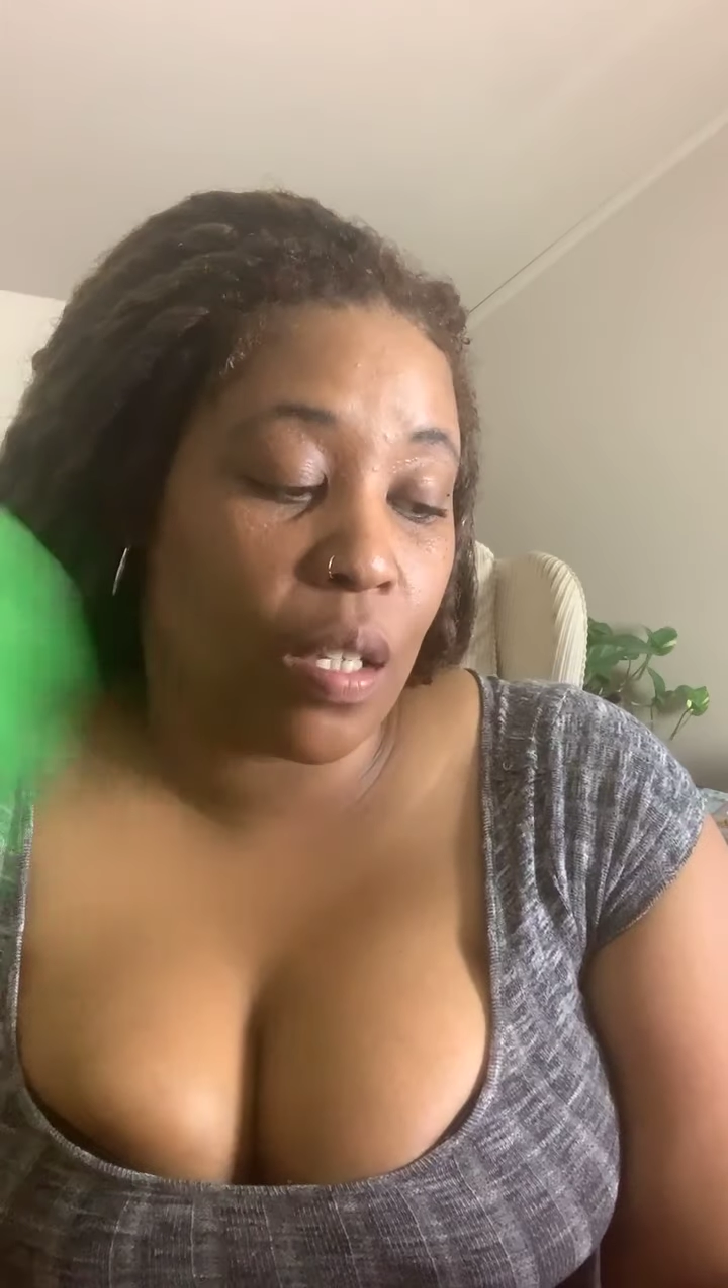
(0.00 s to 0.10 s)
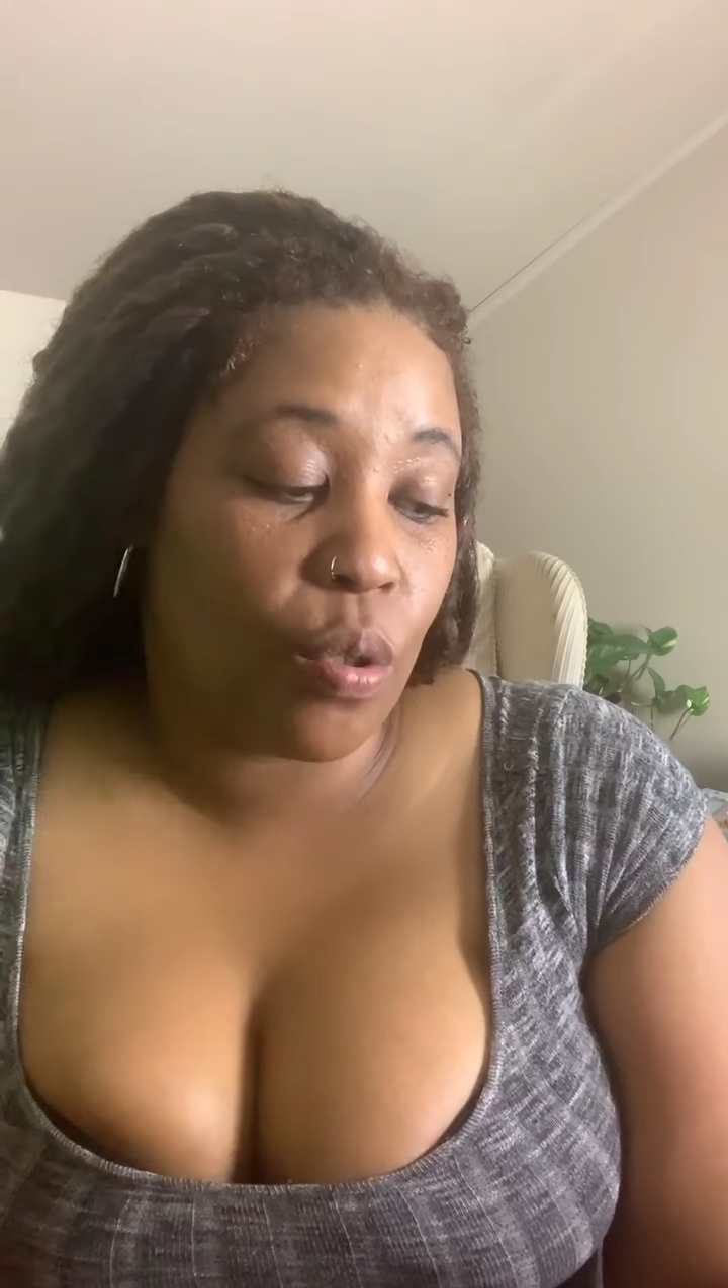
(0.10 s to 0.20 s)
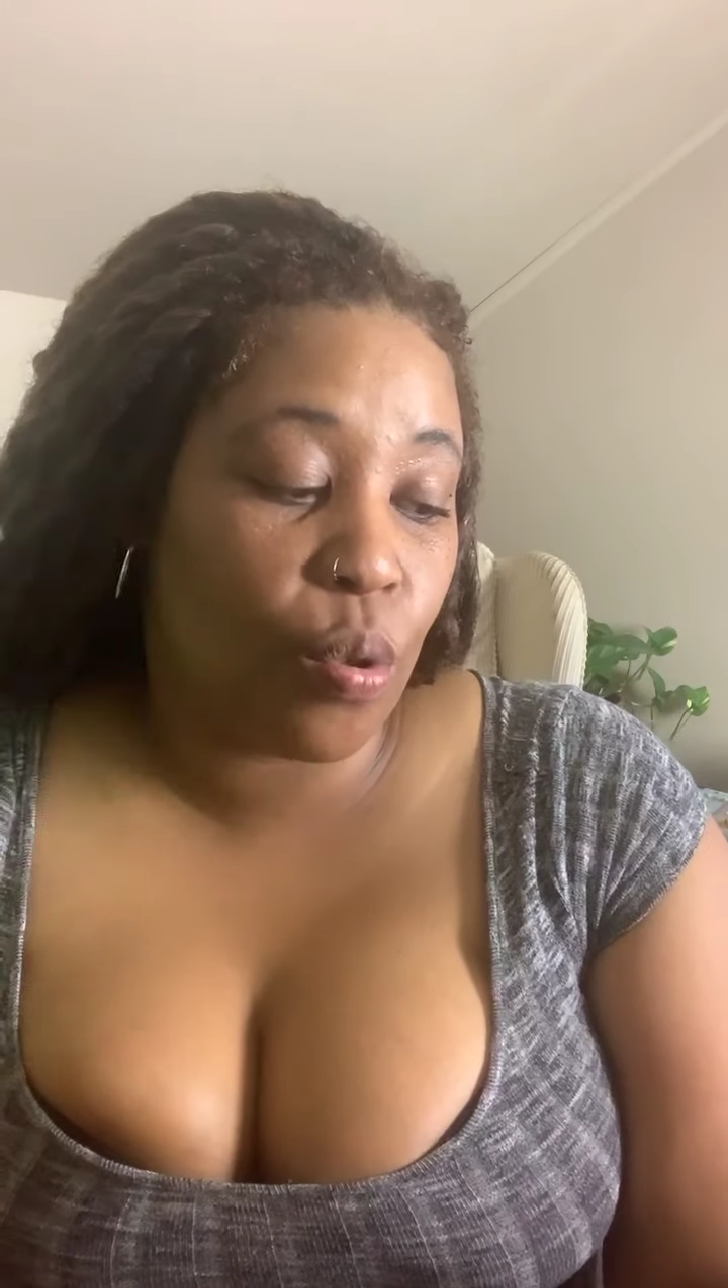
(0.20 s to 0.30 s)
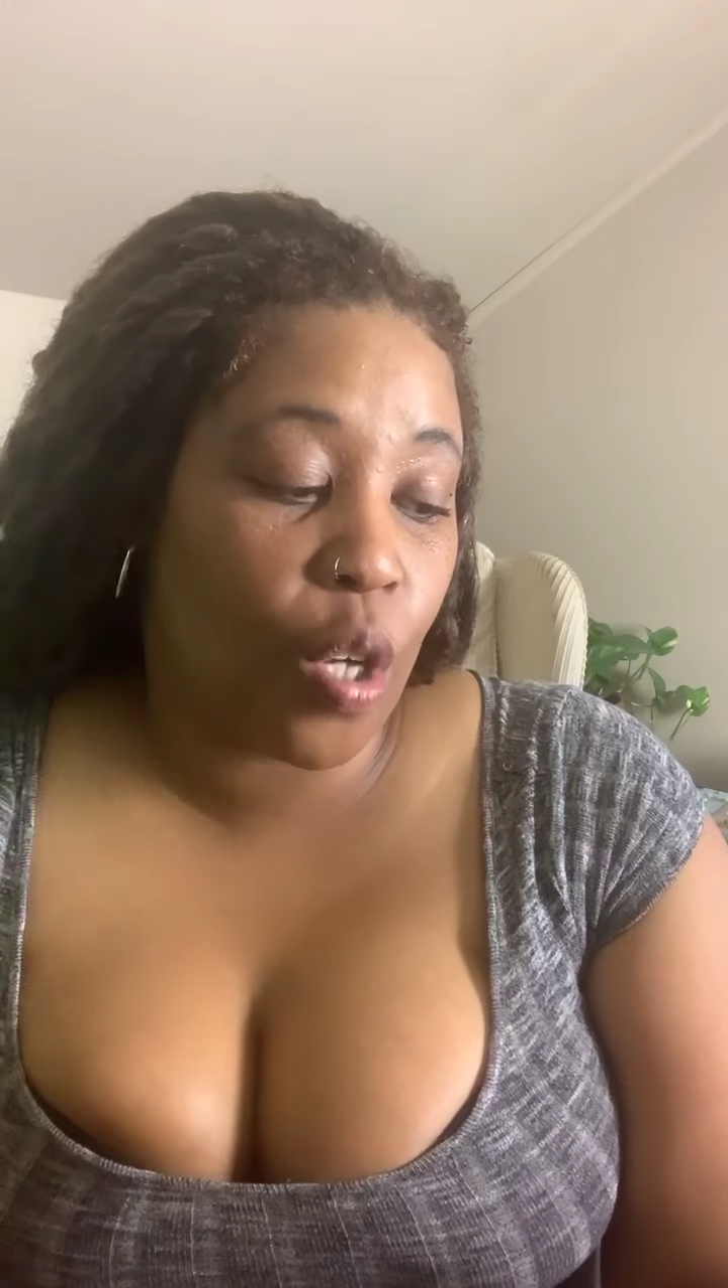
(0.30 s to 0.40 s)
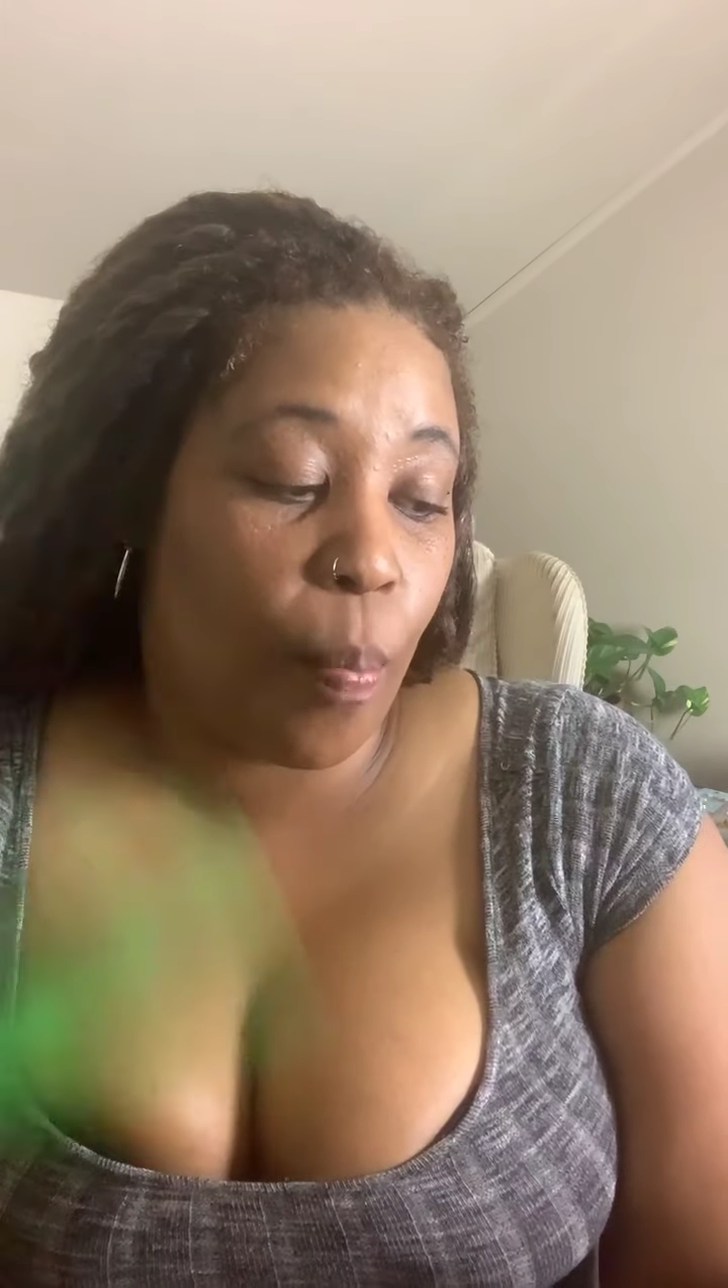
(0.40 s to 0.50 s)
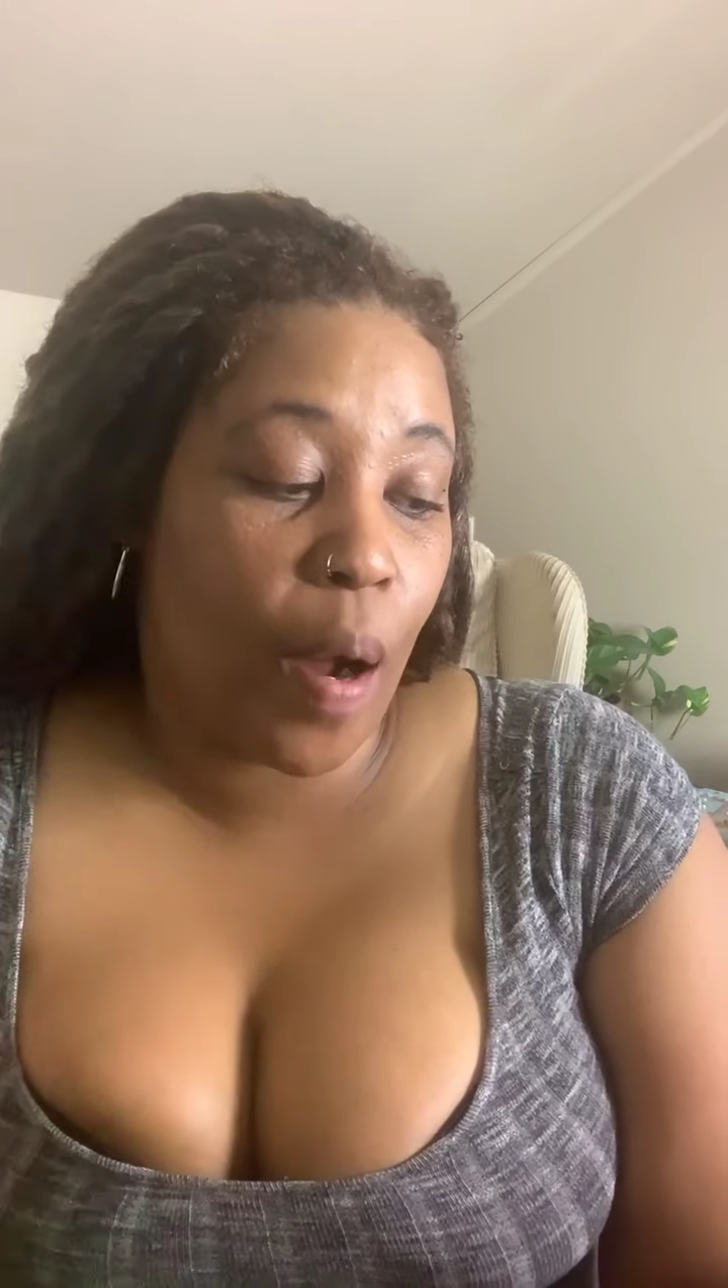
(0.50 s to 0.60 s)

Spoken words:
into your